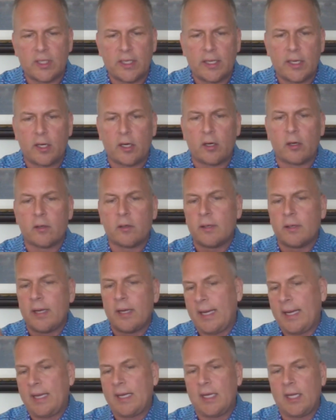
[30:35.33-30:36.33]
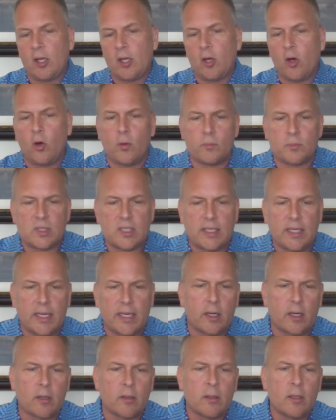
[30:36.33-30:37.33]
year, 80 homes a
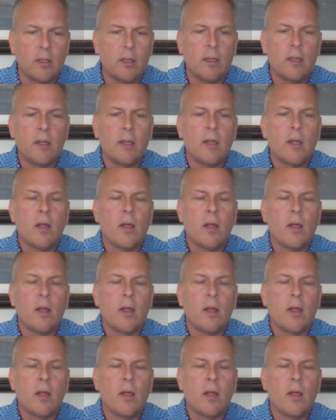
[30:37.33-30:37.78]
year.